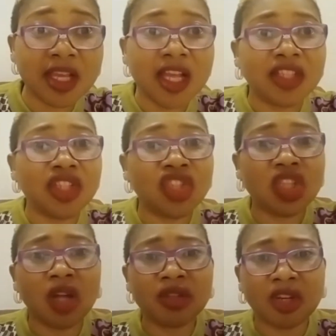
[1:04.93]
This child
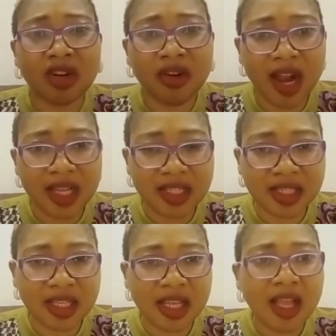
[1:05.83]
cries.
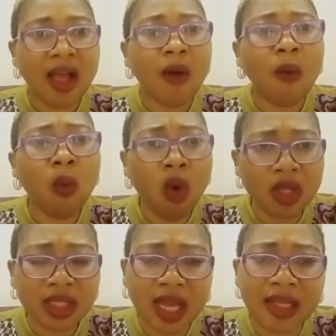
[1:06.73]
What
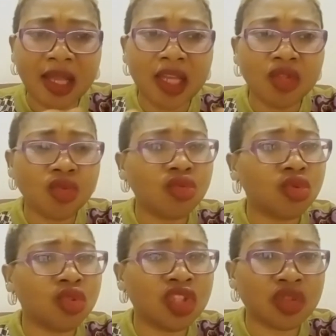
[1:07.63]
can I do
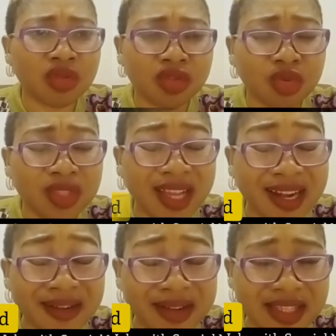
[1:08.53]
to
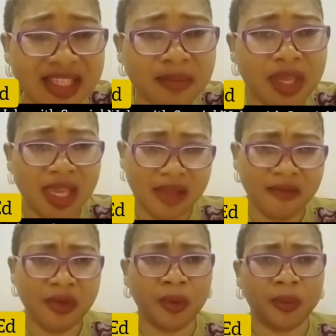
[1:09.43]
decrease this
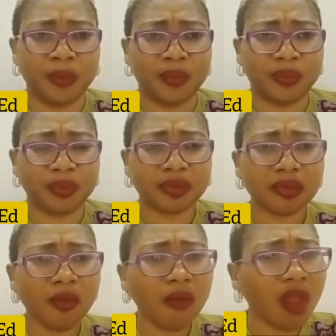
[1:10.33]
behavior?
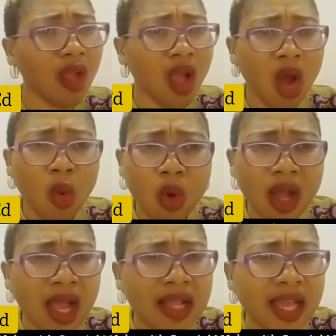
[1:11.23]
What
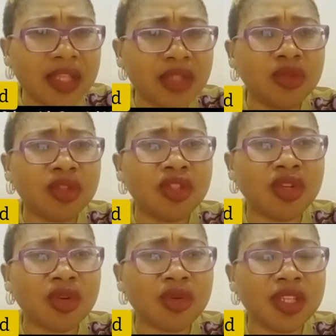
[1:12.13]
can I do to
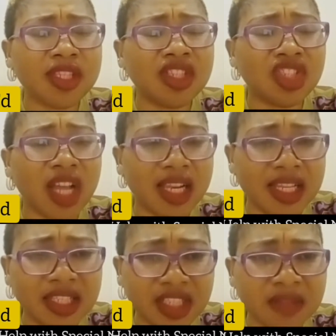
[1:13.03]
decrease this
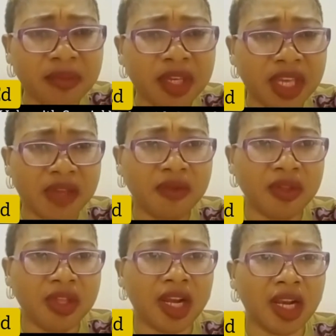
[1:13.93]
challenging behavior in the
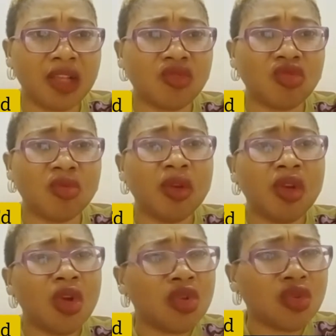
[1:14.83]
classroom
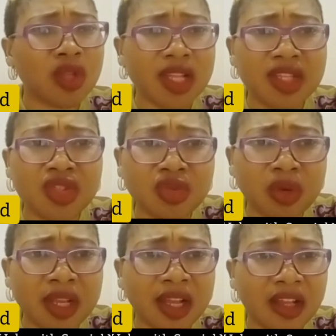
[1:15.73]
so that these children
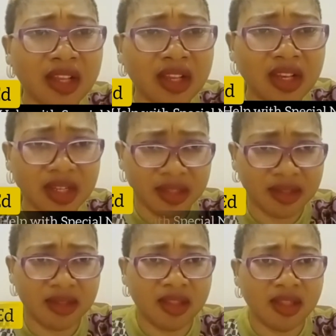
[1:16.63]
can learn,
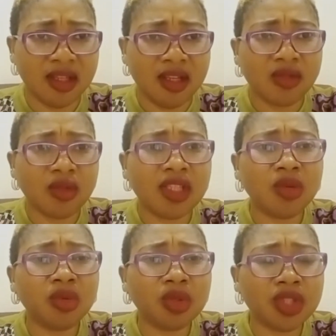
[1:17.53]
so that they will
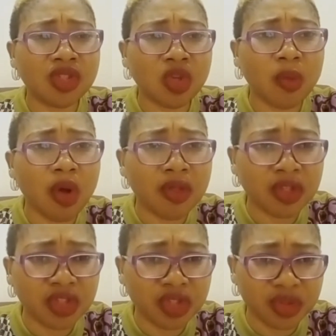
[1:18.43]
not disturb other
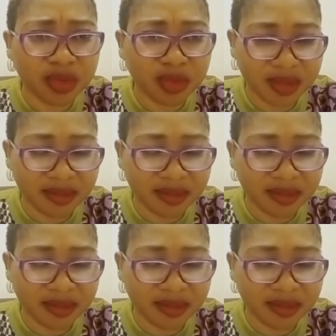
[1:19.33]
children?